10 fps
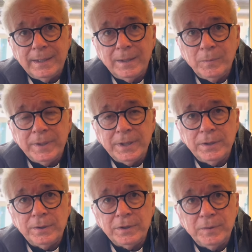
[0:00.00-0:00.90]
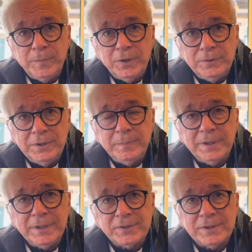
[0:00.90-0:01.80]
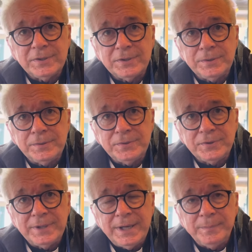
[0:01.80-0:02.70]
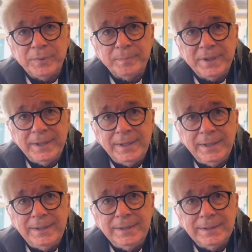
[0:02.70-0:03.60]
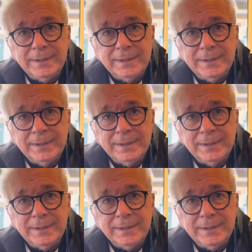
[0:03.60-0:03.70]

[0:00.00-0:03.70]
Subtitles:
And when they go to communion, because their souls are not prepared,